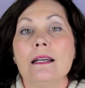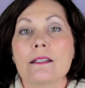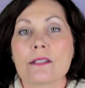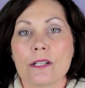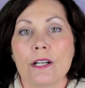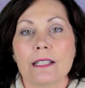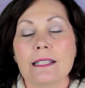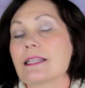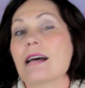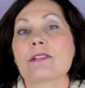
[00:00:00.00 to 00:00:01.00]
So
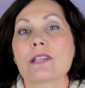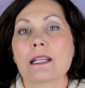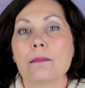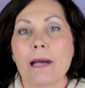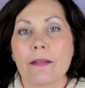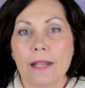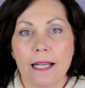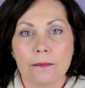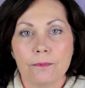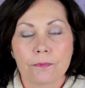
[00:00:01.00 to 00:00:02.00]
let's have a think about
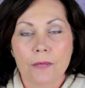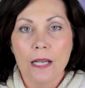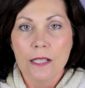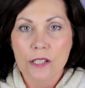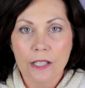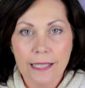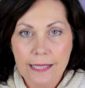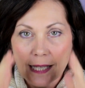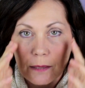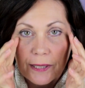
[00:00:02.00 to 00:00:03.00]
that. So let's
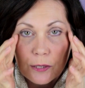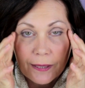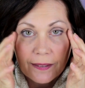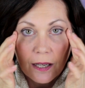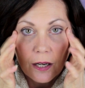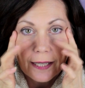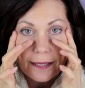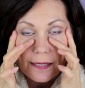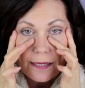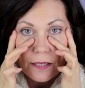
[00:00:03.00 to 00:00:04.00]
say we're doing the eye
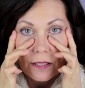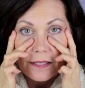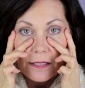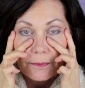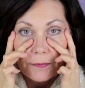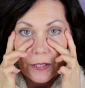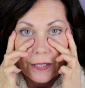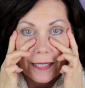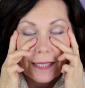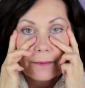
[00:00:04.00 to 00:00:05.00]
exercise,
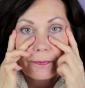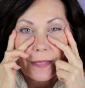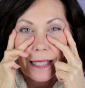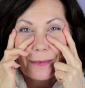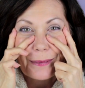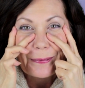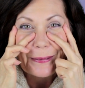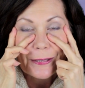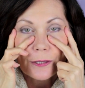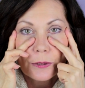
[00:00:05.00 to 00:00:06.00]
okay? And we
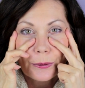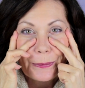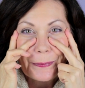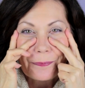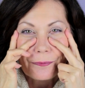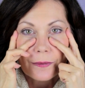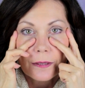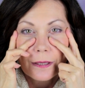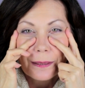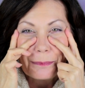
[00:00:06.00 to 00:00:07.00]
want to
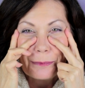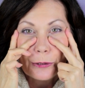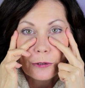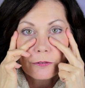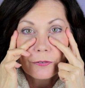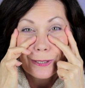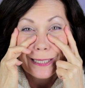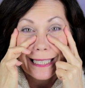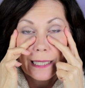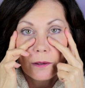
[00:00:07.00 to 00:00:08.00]
move
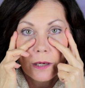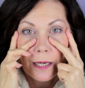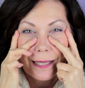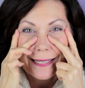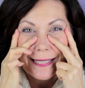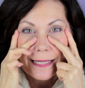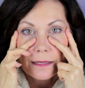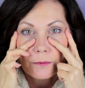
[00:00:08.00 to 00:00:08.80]
our eyes.